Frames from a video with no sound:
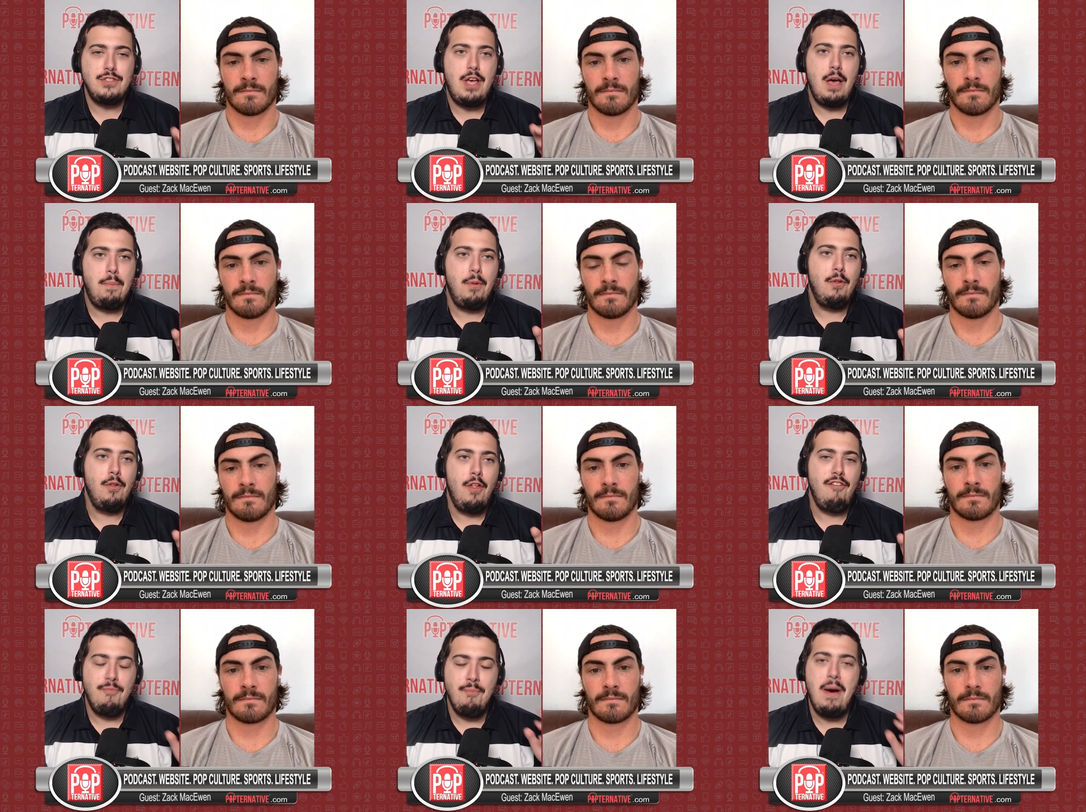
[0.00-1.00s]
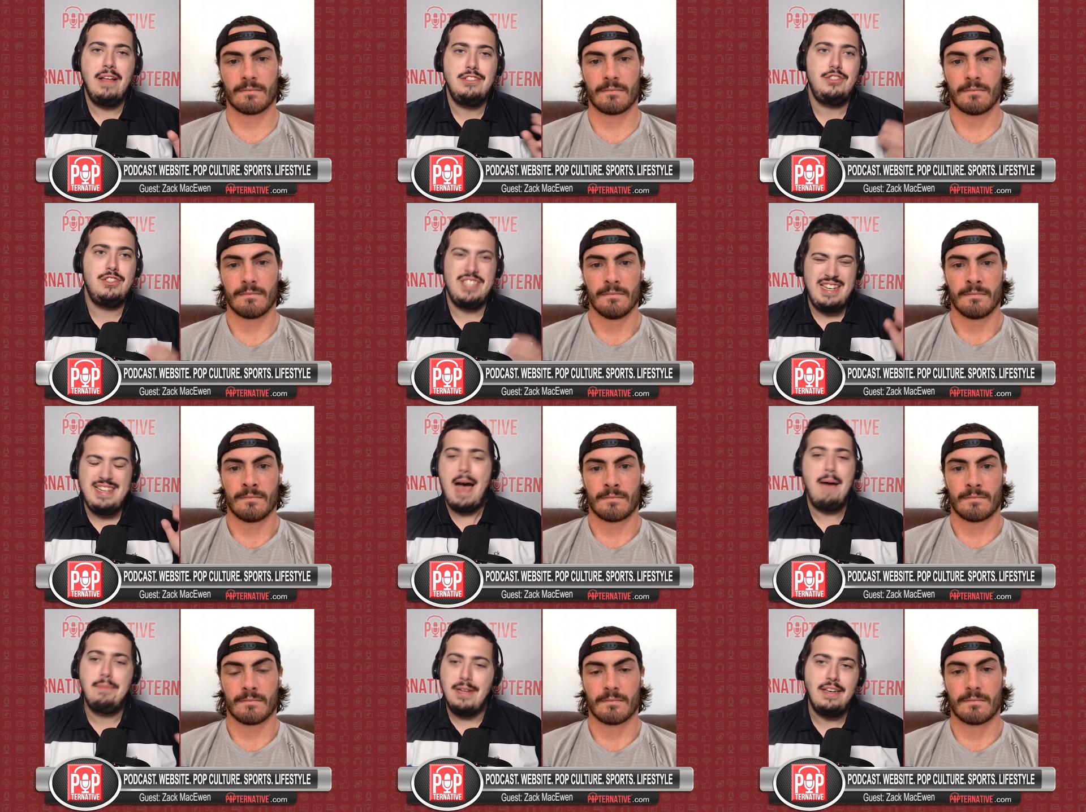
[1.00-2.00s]
Speaker 1: couple of months just
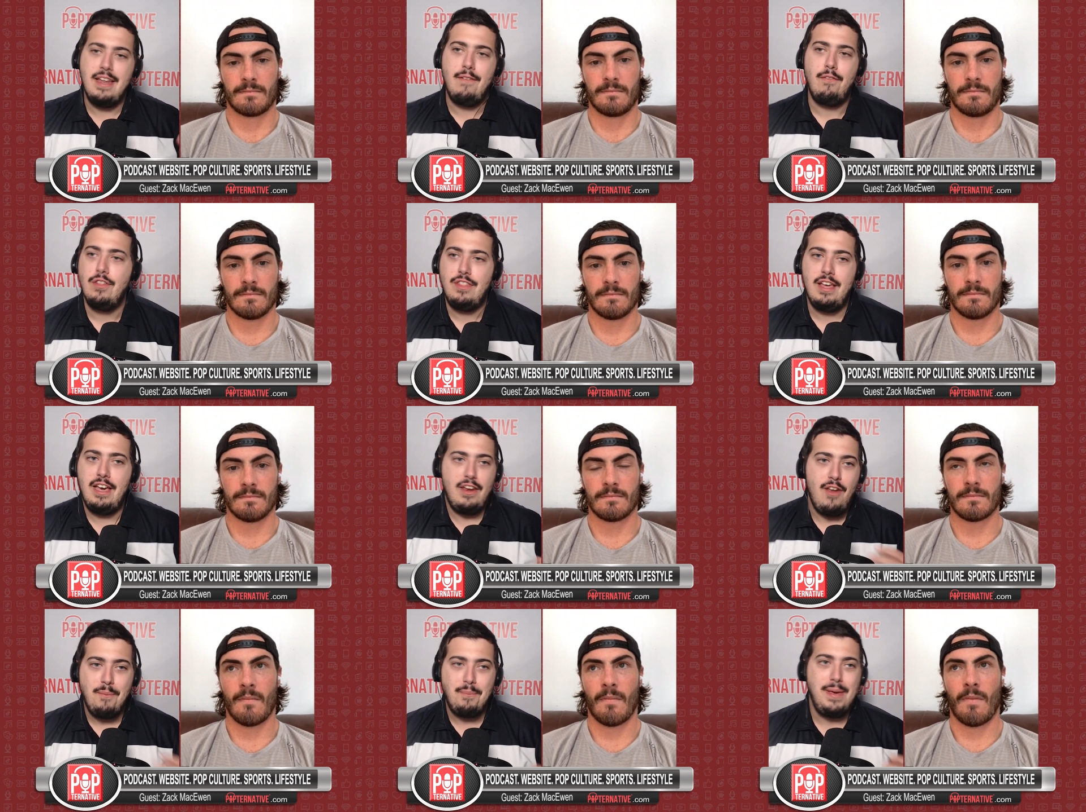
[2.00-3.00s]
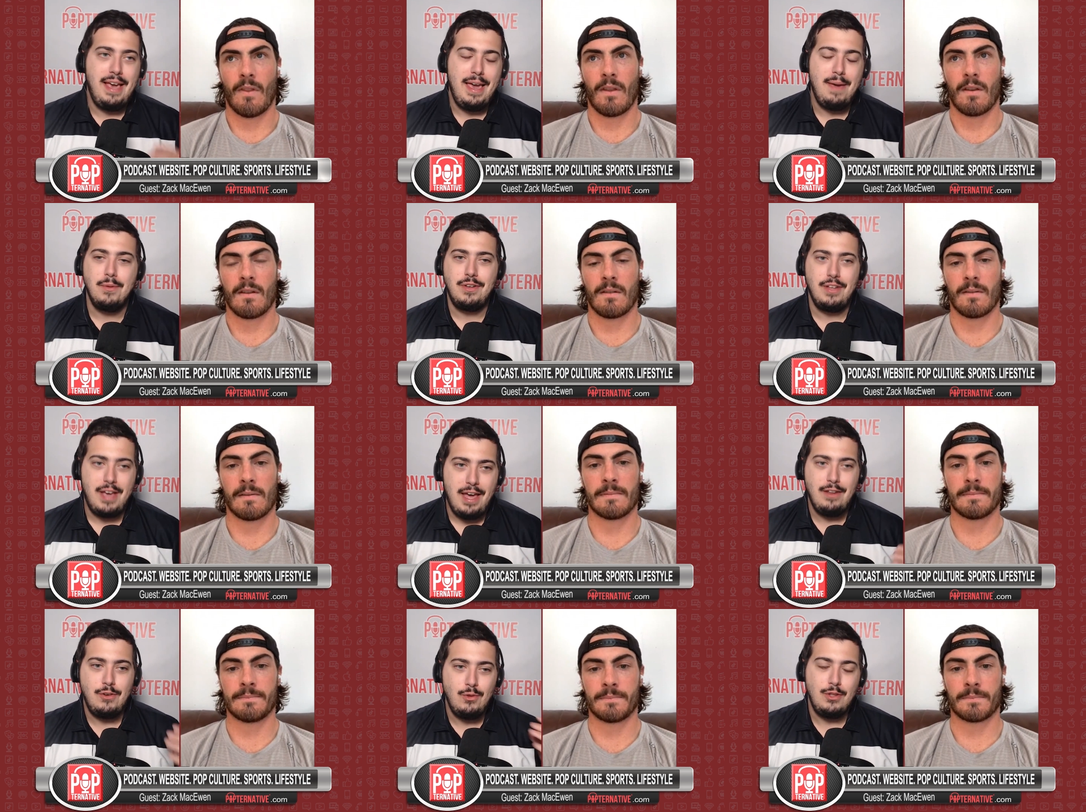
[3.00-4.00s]
adapting to everything and not being able to kind
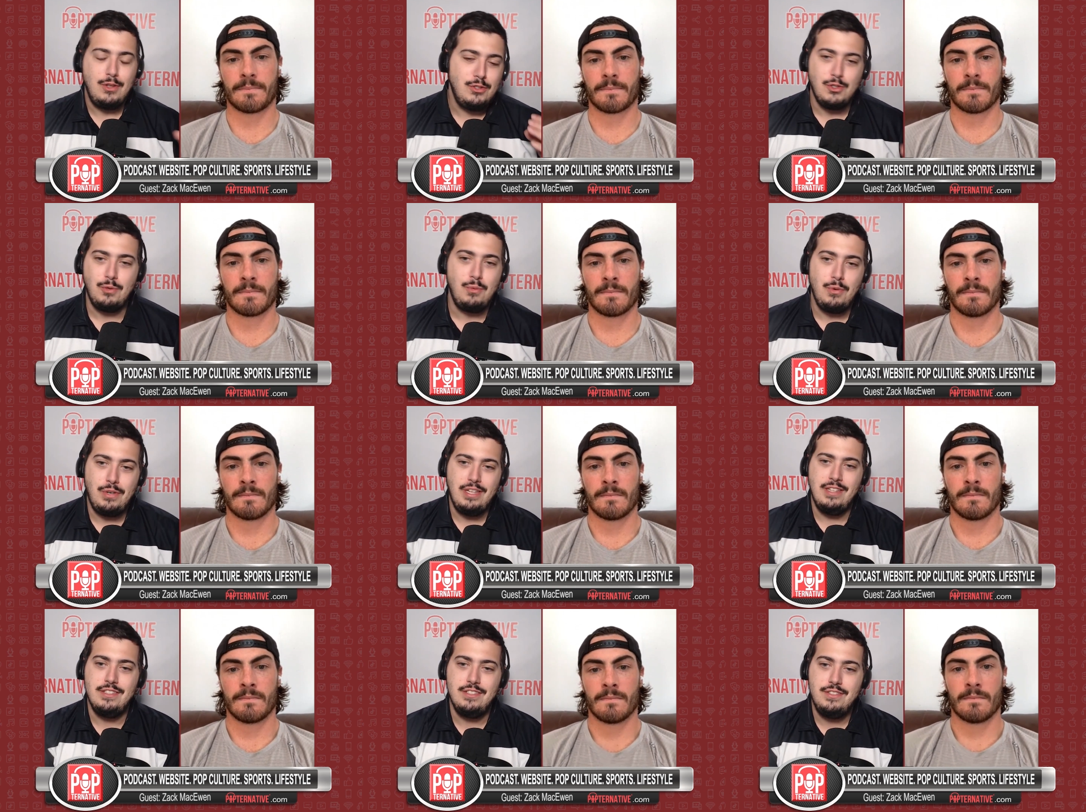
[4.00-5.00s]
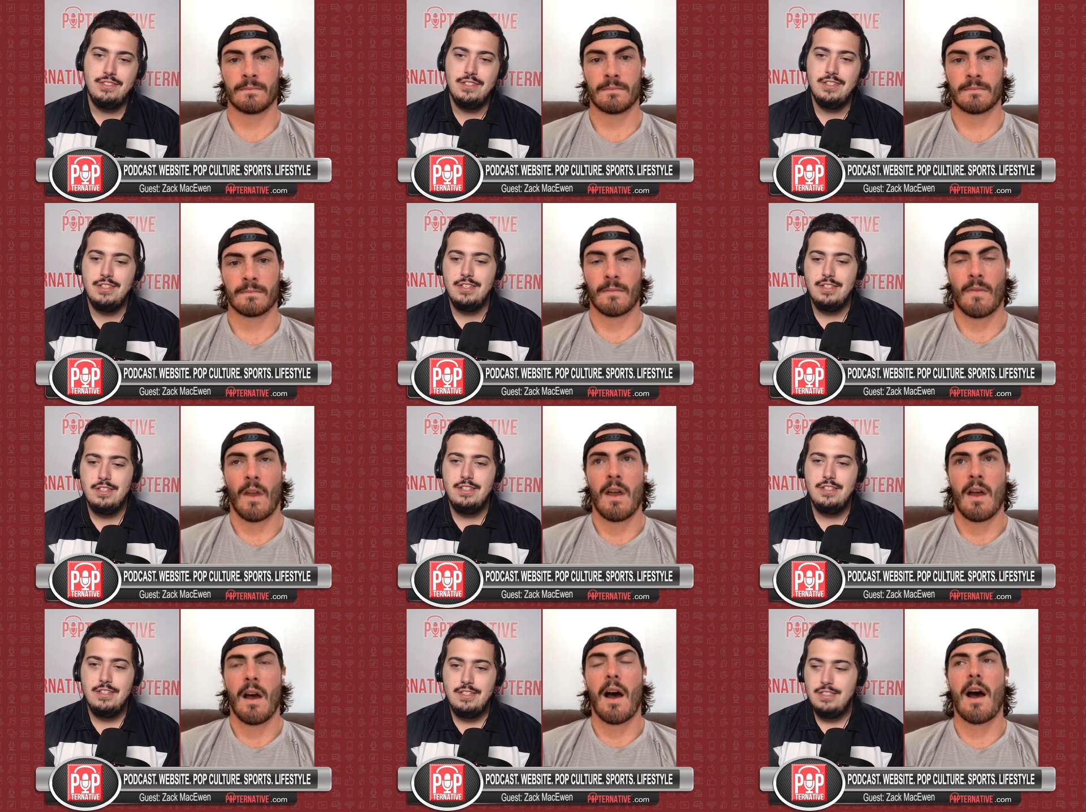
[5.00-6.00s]
of do the usual routines?
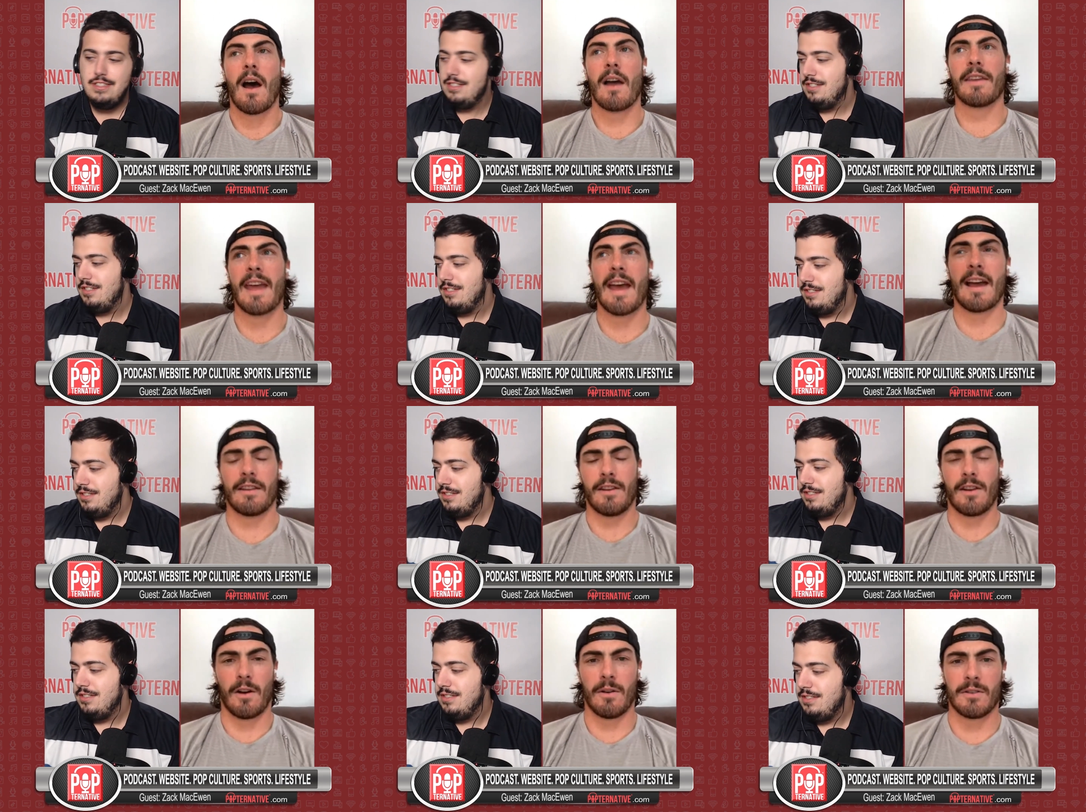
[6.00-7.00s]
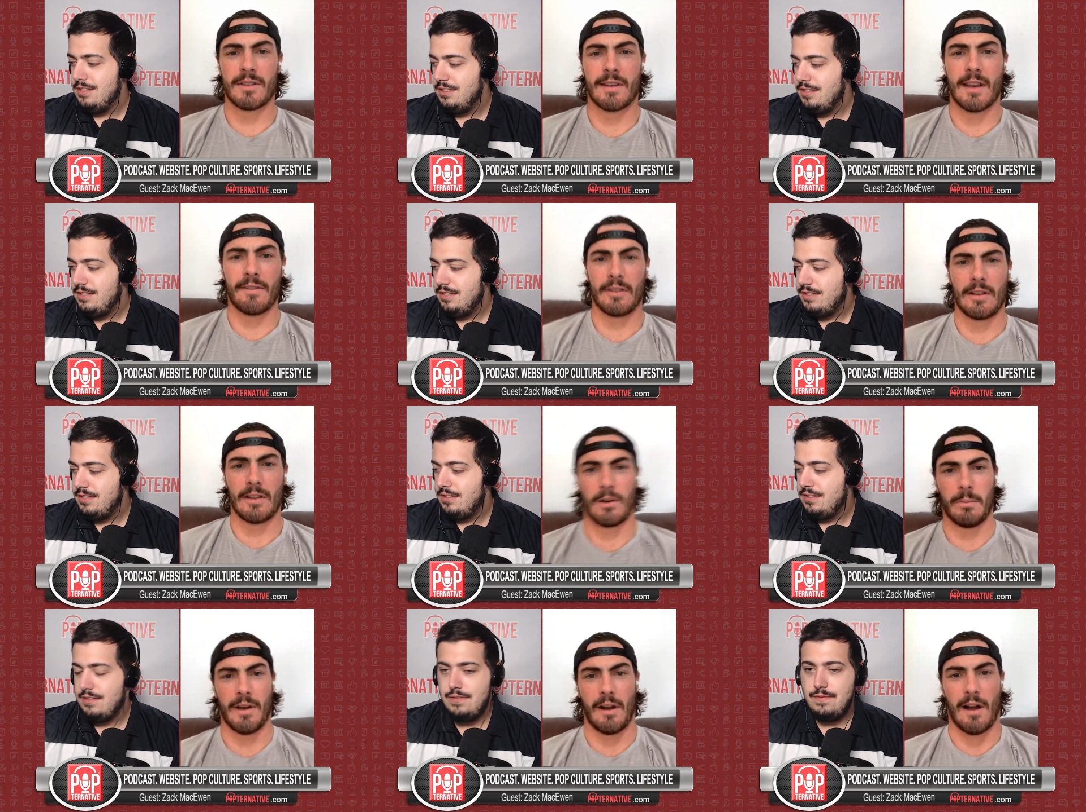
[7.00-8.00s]
Speaker 2: Uh, yeah, you know, it was definitely a
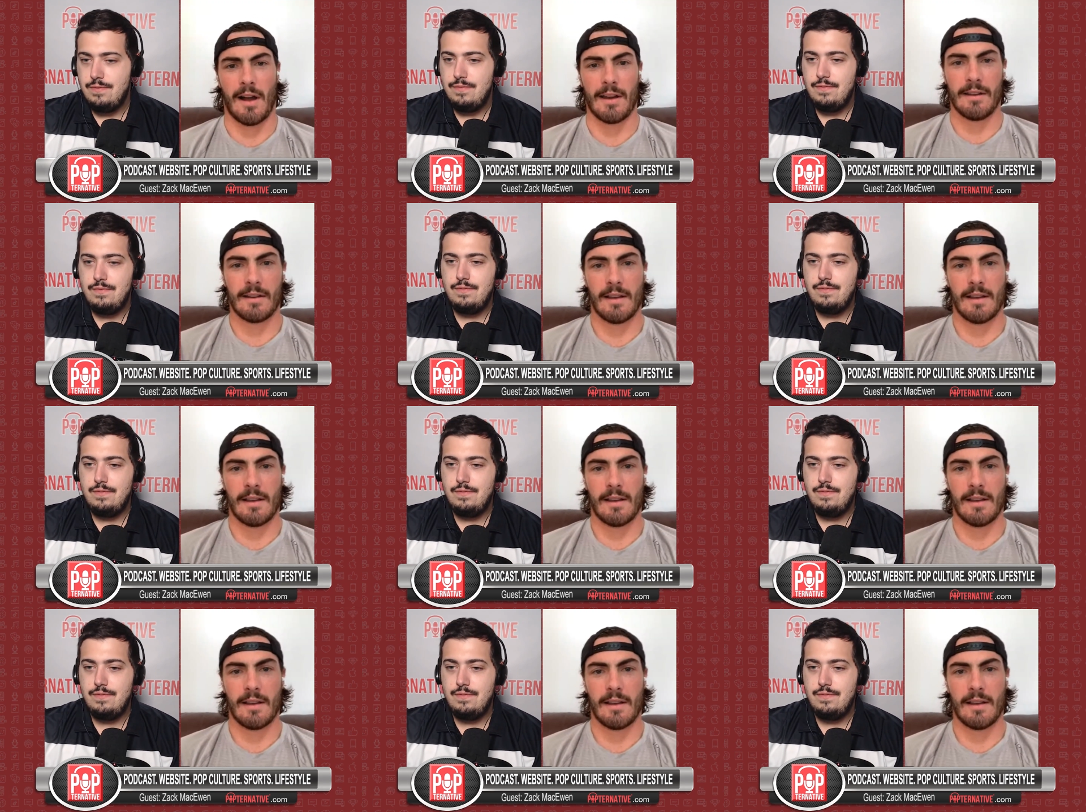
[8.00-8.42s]
little bit odd.